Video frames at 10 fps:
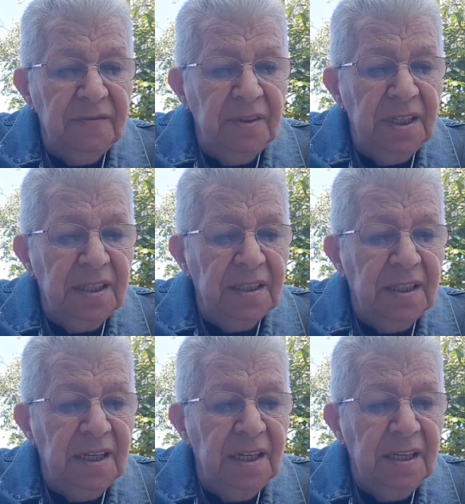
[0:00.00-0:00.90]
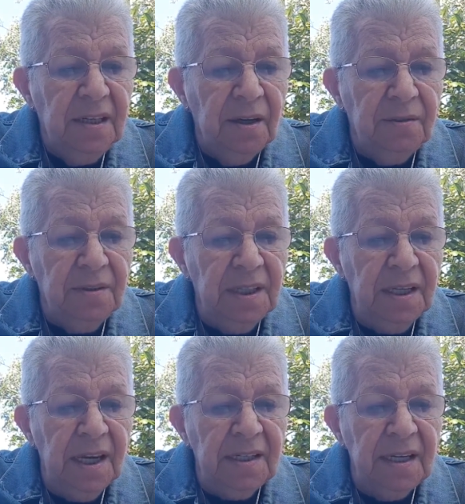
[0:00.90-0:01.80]
fully and clearly known
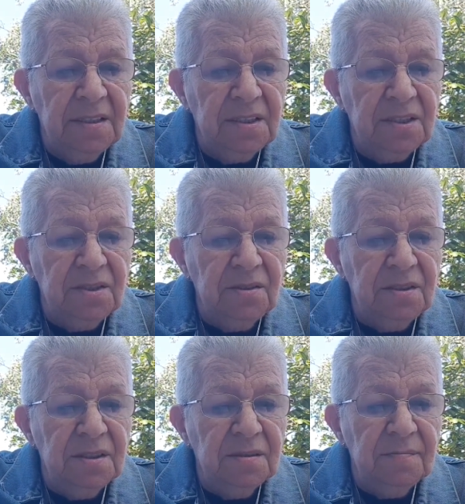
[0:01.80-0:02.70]
and understood.